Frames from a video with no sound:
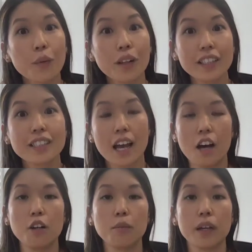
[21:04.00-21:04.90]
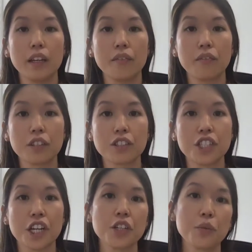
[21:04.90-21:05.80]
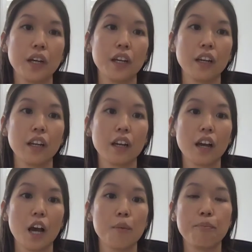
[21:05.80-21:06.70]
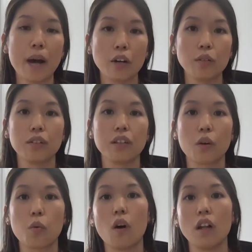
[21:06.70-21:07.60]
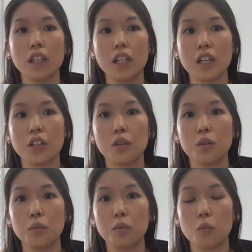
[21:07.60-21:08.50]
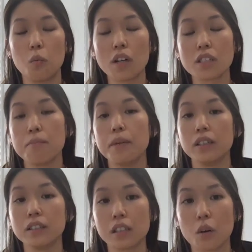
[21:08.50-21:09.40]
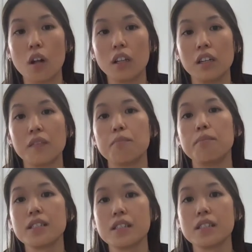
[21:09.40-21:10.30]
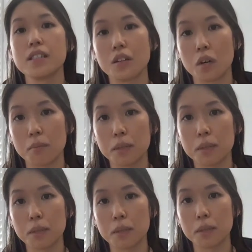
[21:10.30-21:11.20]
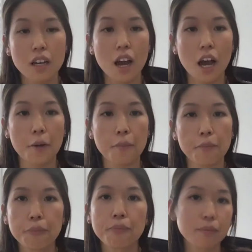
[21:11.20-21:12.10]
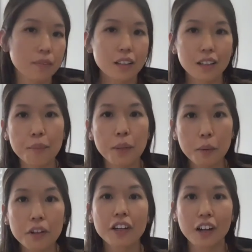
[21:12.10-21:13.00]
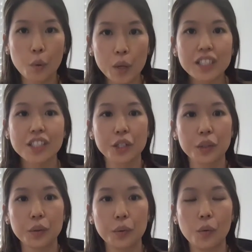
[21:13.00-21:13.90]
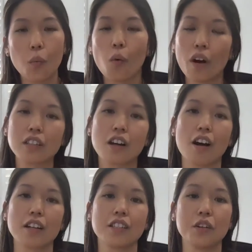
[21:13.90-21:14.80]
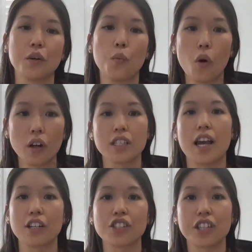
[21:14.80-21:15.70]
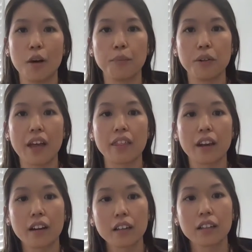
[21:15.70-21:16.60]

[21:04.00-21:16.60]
willing to help. And if you're genuine about the quality that you want to build, the quality of the business that you want to build, people are going to want to talk to you and want to actually help you get there.